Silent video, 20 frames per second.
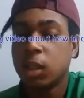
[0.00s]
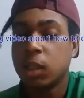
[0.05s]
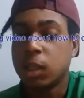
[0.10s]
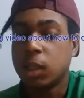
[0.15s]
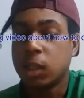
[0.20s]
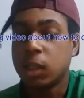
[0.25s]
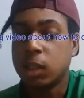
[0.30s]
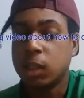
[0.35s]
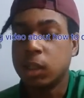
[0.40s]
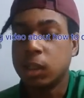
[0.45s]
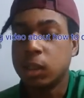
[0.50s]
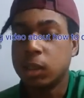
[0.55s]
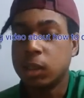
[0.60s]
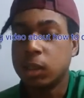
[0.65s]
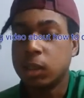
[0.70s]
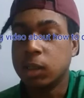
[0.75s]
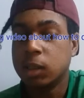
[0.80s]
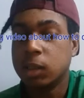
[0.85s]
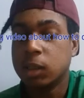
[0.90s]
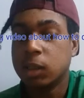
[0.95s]

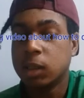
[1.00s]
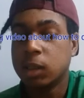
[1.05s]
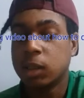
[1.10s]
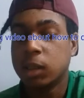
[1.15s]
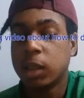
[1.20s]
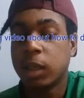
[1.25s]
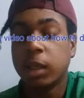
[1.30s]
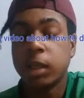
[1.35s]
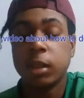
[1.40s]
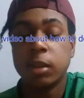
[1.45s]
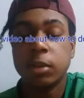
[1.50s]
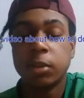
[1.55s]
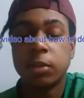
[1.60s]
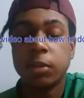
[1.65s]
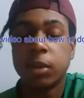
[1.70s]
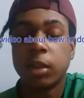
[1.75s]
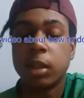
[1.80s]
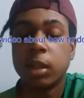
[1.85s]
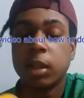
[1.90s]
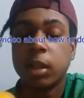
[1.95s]
And I
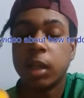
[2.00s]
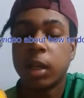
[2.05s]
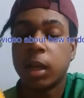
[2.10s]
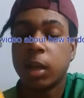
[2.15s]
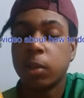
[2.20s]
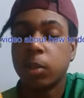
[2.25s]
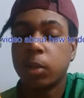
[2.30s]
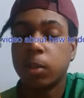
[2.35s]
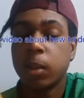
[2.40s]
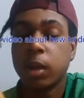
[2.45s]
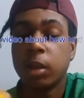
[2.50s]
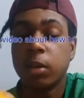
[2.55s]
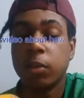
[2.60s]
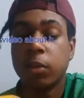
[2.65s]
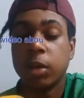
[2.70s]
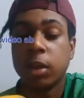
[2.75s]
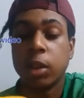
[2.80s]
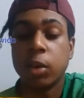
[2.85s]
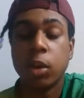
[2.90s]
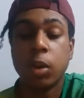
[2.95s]
figured that I would make a
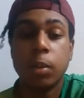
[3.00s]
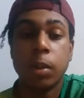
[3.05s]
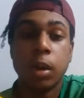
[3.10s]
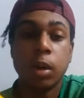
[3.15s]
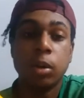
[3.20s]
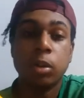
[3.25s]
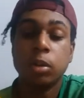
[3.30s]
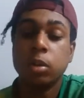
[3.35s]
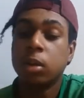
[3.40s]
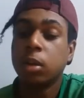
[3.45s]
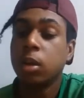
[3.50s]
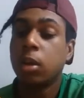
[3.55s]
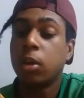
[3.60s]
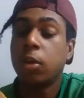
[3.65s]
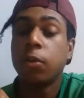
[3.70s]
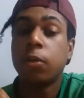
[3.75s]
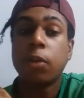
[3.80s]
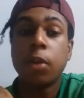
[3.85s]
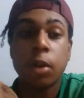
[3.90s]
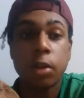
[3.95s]
video about
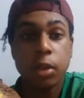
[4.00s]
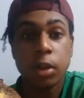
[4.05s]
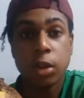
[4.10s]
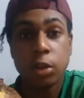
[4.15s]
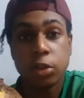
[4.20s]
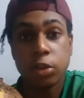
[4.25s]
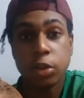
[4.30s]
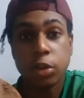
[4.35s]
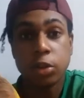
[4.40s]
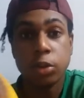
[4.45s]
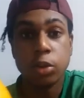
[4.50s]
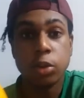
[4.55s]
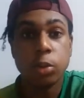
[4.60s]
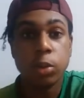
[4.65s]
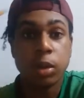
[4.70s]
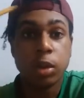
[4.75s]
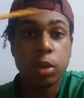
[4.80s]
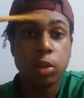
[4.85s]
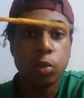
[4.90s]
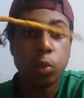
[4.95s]
4 things you could do
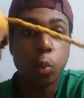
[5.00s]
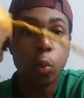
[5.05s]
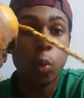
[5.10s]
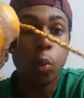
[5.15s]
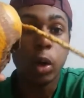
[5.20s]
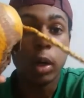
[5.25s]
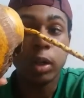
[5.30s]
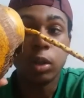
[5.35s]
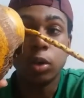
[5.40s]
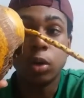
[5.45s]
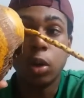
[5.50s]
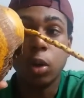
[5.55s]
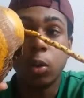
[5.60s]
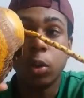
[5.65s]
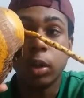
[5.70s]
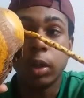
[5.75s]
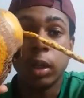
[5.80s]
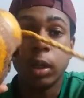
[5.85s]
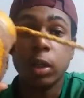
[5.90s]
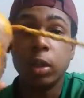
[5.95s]
with this one
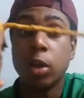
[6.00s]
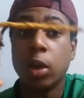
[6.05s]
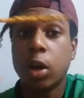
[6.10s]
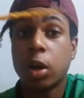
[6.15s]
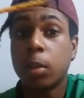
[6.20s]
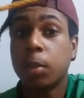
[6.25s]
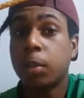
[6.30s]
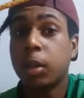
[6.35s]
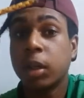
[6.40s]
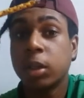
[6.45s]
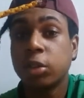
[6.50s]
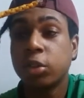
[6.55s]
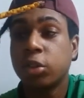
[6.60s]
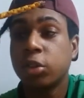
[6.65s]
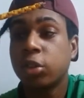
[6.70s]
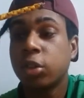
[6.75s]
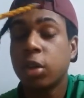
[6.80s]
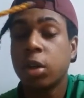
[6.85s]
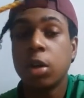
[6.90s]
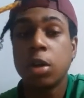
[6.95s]
coconut. Not a
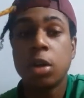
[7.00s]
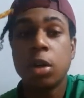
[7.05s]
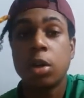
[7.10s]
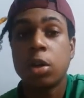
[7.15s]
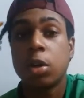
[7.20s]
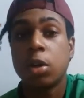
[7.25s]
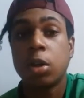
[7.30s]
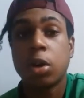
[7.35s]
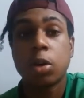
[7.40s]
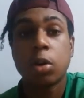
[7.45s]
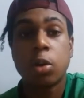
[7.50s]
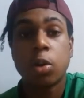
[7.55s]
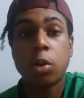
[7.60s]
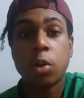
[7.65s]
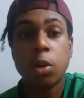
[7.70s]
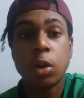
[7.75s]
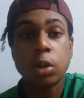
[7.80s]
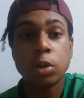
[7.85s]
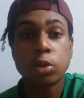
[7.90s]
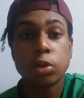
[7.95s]
bunch, not a
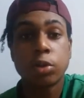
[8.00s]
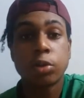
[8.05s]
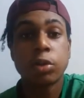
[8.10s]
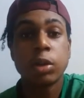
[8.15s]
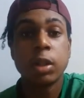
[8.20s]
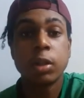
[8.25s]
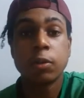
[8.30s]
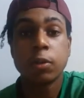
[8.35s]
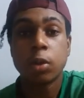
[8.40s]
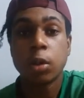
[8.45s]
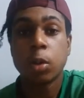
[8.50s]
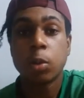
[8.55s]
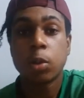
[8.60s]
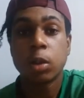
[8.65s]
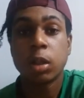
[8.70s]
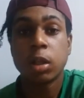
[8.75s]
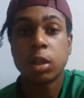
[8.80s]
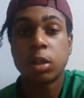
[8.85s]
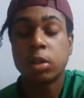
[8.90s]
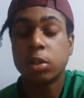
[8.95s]
whole tree of
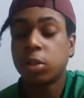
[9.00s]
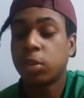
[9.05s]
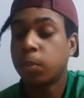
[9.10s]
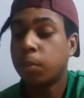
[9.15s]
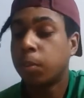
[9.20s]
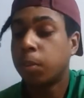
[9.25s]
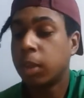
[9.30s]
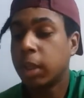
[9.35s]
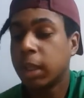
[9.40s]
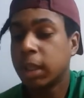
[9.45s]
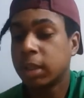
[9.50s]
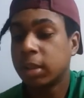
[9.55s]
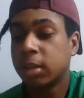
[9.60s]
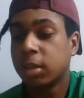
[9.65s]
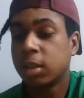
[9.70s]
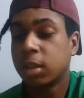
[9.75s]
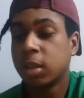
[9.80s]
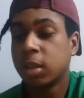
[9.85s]
coconuts, but